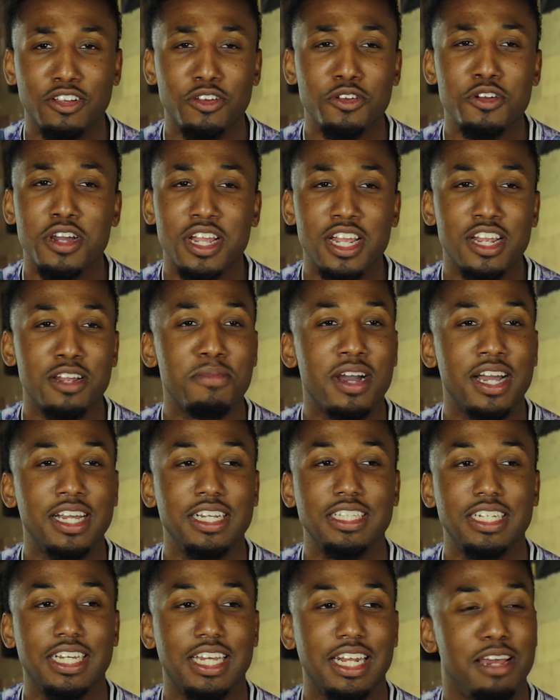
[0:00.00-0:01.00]
you know,
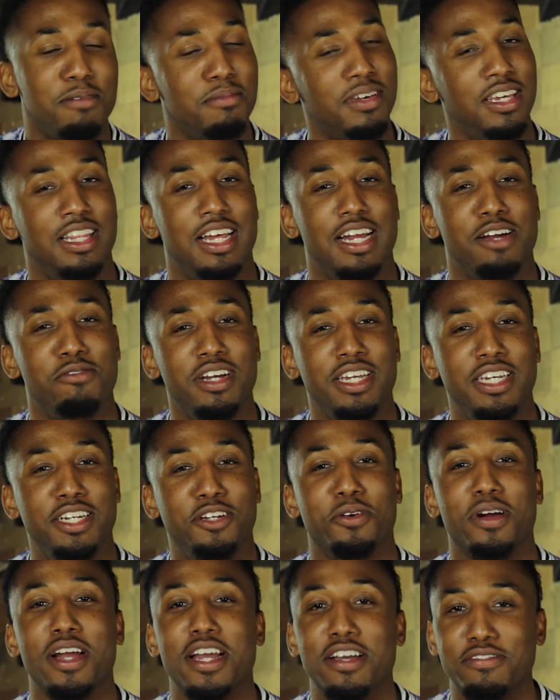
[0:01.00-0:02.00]
everybody looking at me like, what are you
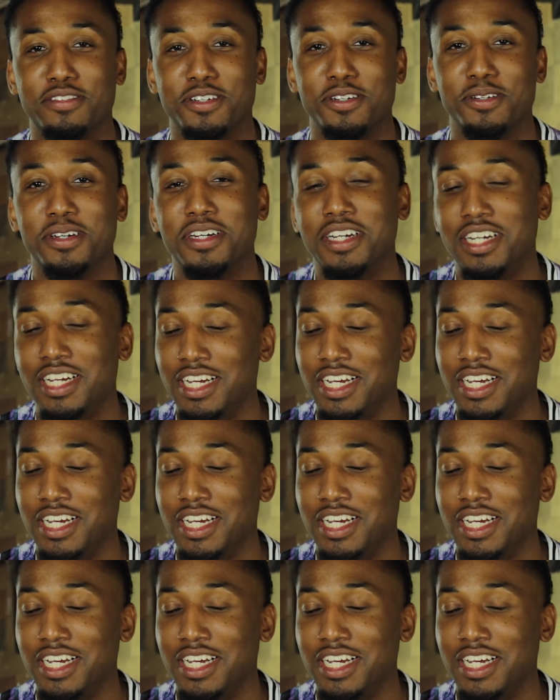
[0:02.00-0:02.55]
crying for?